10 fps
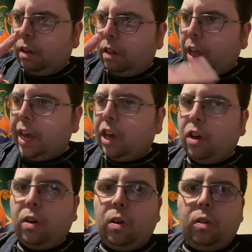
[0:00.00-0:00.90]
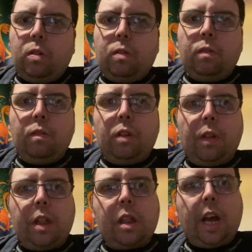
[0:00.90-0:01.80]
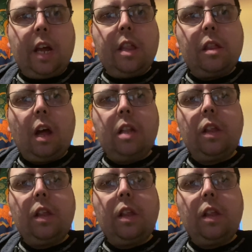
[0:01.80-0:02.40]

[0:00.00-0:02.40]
take you to the second star